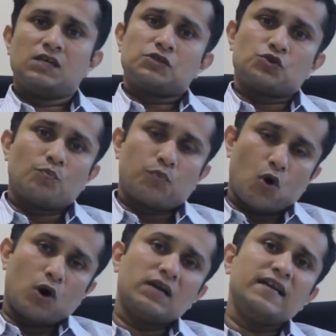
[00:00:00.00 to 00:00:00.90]
So
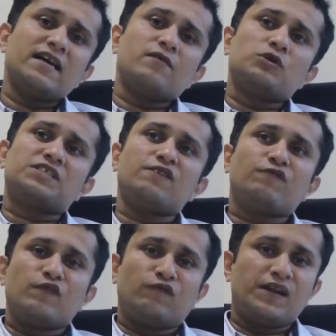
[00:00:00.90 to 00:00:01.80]
broadly I would say
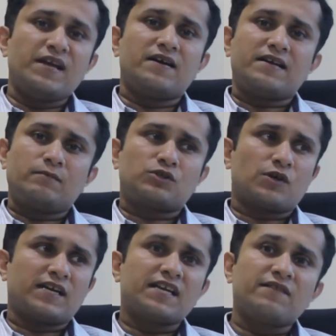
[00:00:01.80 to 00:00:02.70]
50 attempts or
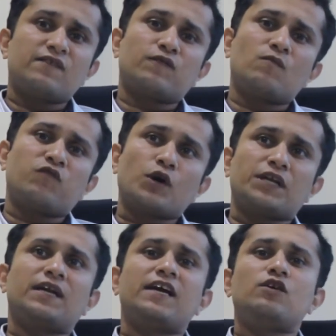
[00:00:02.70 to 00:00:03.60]
anywhere from
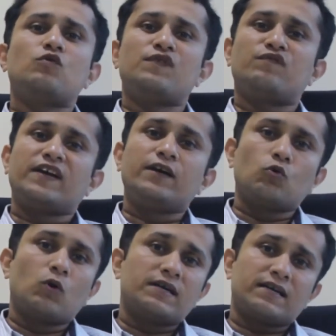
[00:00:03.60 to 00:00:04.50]
49 to
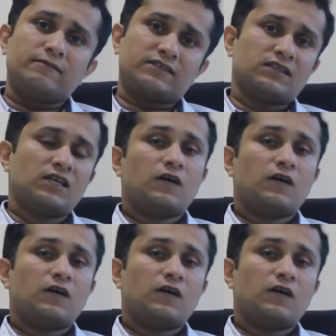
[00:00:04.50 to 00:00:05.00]
52 attempts